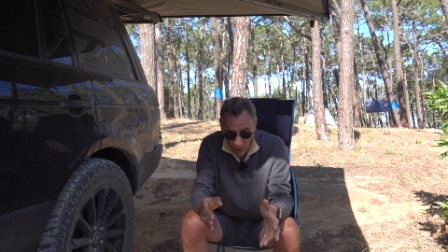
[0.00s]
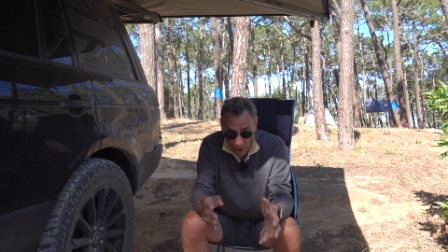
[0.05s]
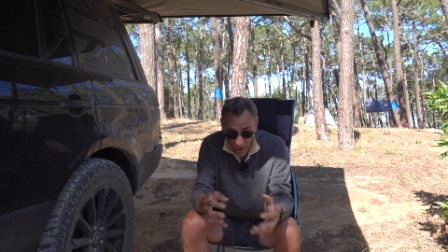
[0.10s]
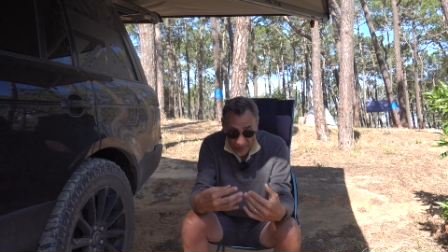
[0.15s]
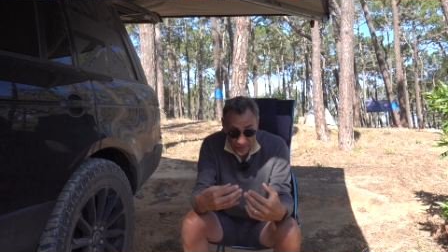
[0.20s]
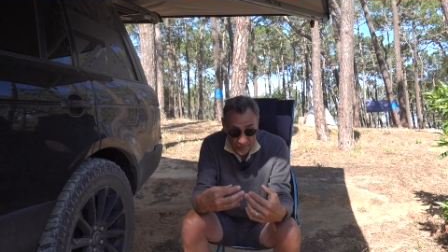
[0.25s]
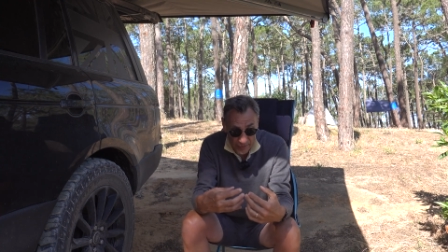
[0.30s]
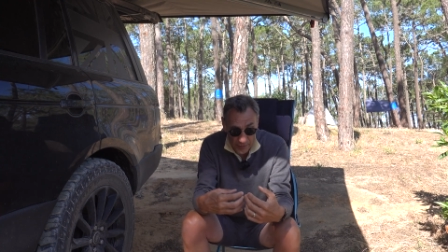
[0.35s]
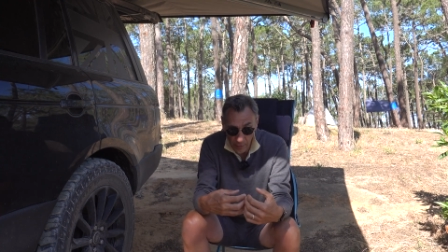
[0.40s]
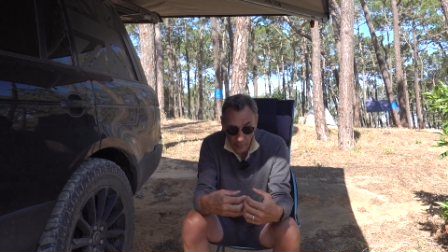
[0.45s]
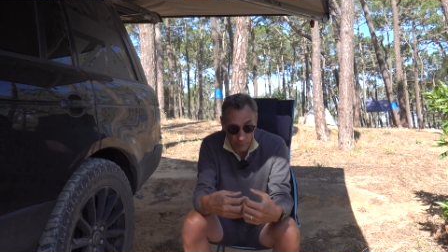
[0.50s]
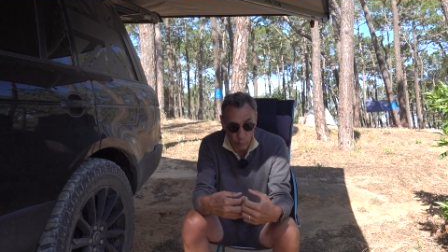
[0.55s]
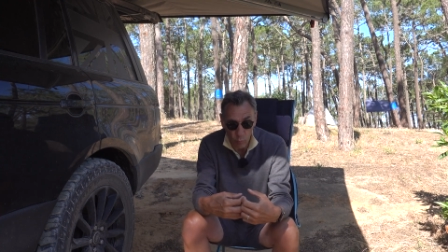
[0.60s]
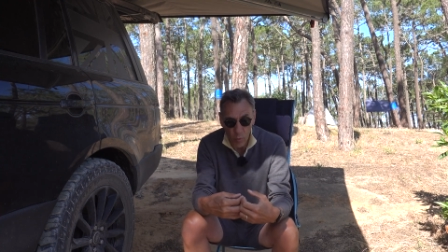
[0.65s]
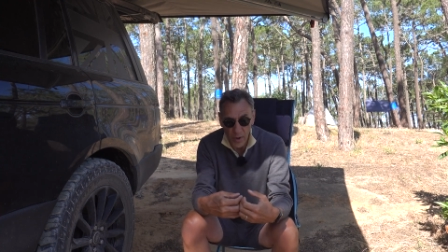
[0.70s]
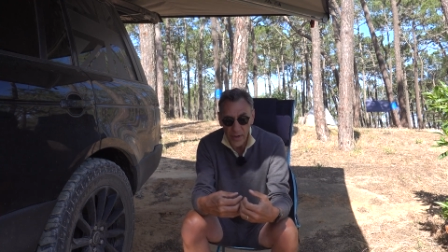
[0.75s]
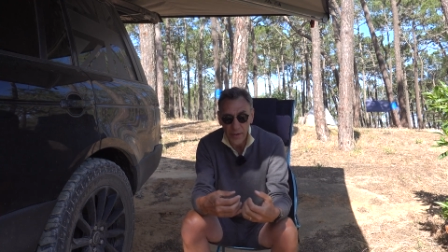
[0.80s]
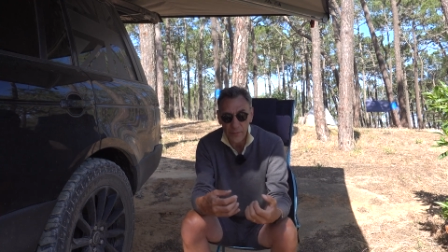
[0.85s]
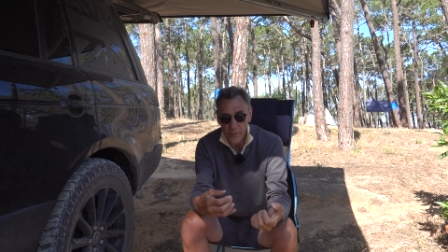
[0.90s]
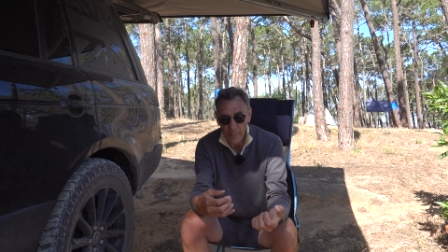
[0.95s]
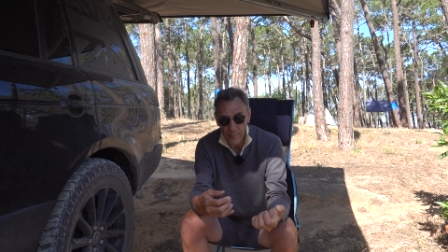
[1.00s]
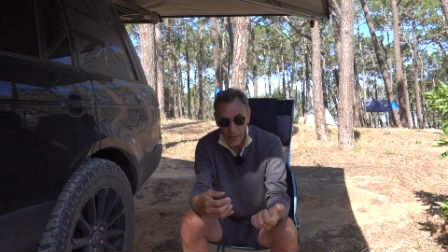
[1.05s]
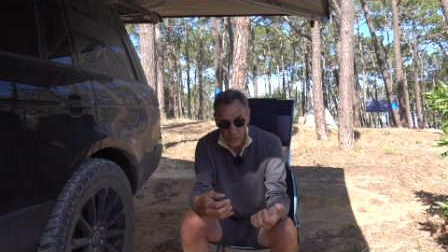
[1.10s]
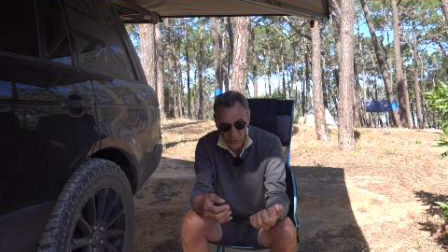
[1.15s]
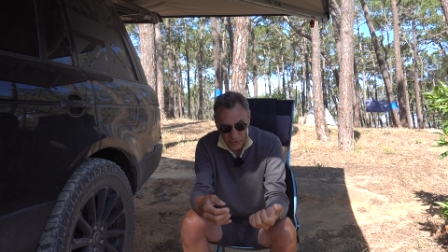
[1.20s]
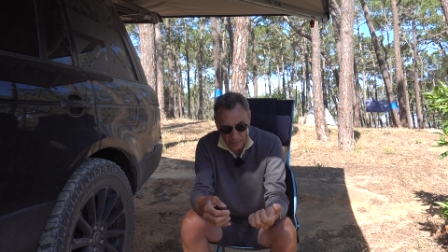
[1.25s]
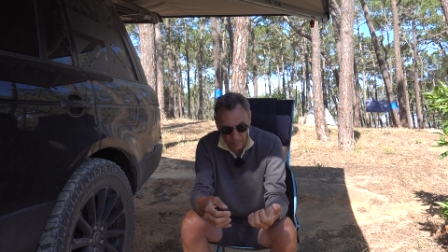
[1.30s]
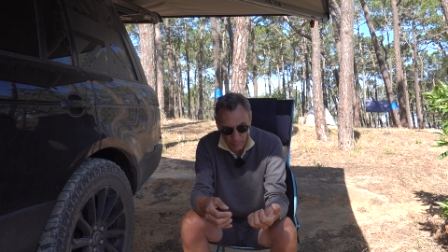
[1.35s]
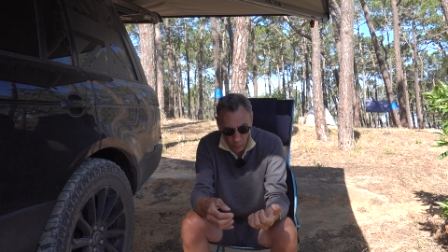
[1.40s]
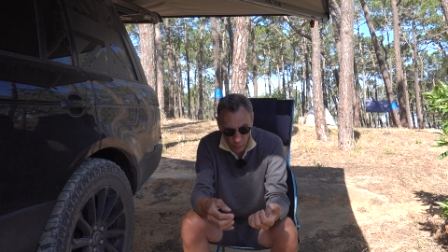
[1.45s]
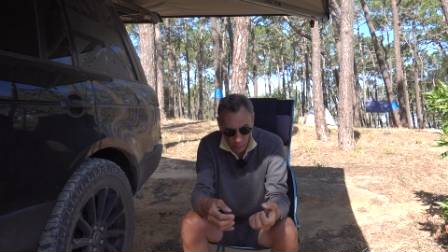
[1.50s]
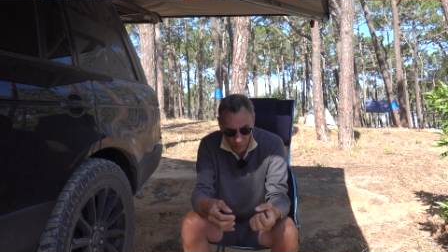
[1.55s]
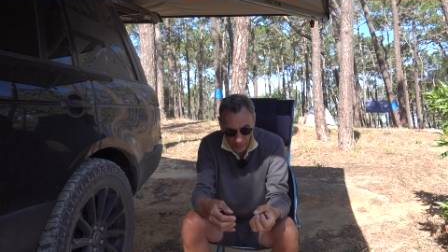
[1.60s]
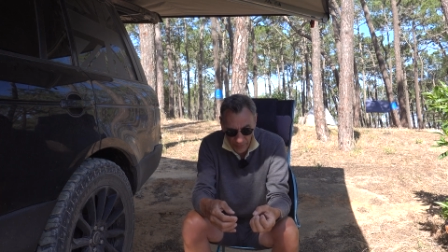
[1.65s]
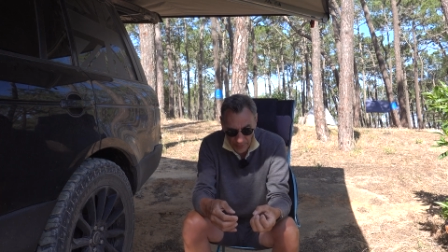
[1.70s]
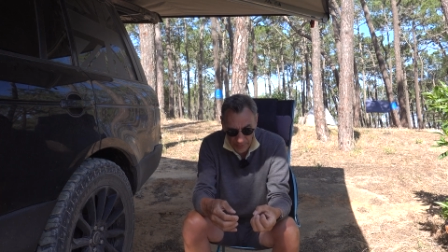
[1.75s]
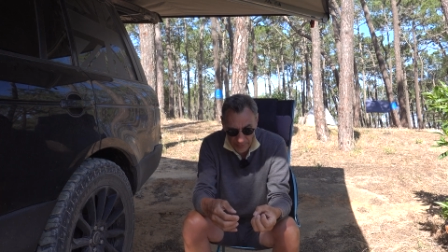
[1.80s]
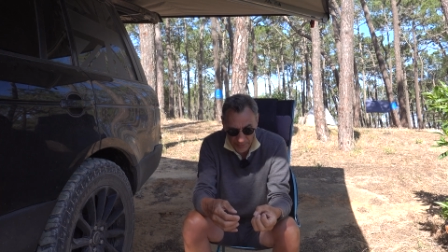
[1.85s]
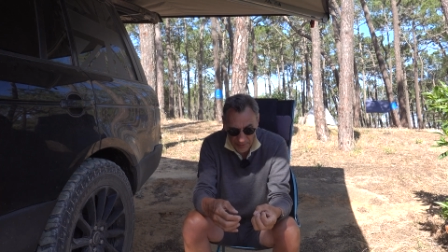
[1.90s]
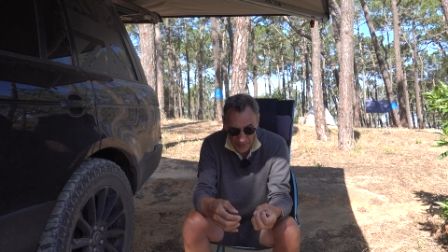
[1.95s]
I think that one of the most important
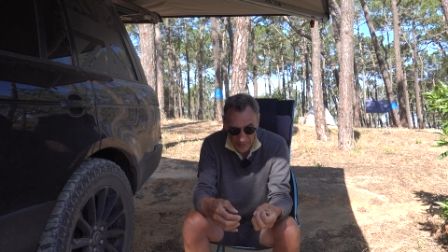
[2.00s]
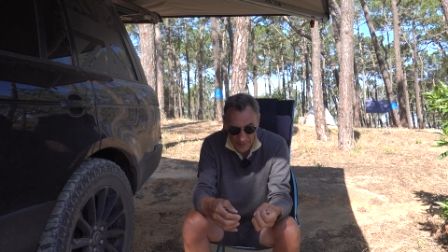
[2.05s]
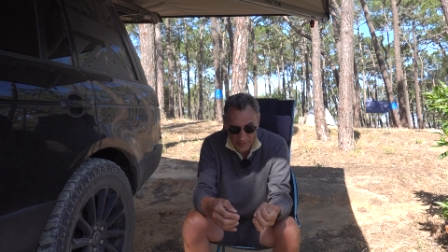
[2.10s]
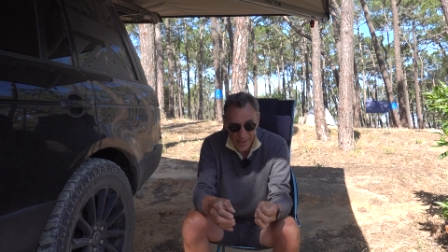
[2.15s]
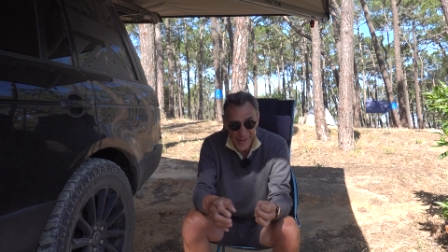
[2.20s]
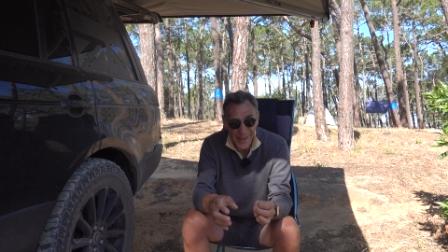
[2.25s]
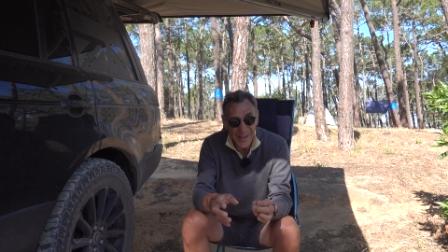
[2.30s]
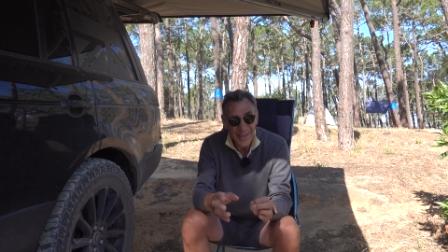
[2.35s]
things is